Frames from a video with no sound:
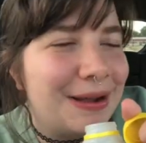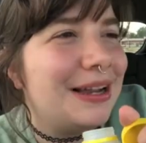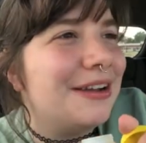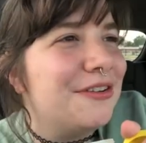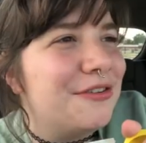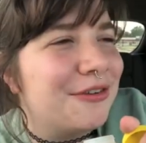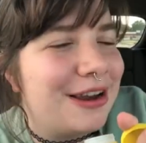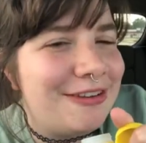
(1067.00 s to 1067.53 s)
My
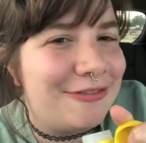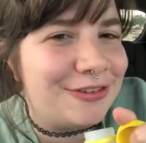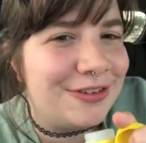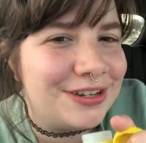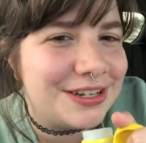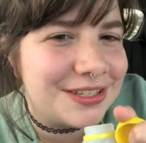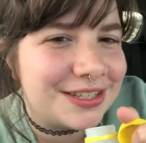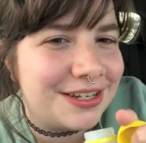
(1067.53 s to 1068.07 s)

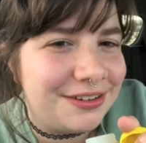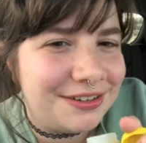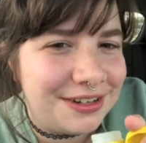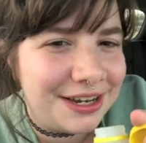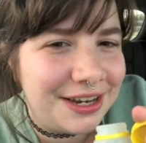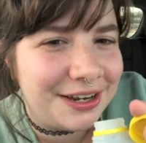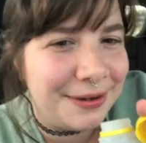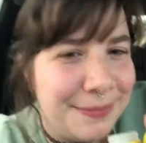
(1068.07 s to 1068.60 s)
ungratefulness killed
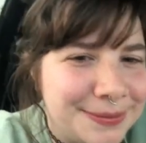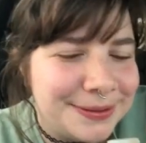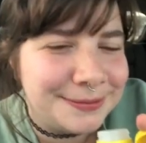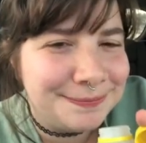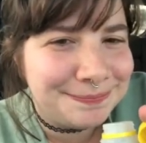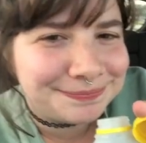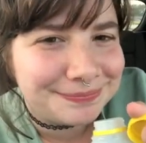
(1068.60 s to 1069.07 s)
Abe.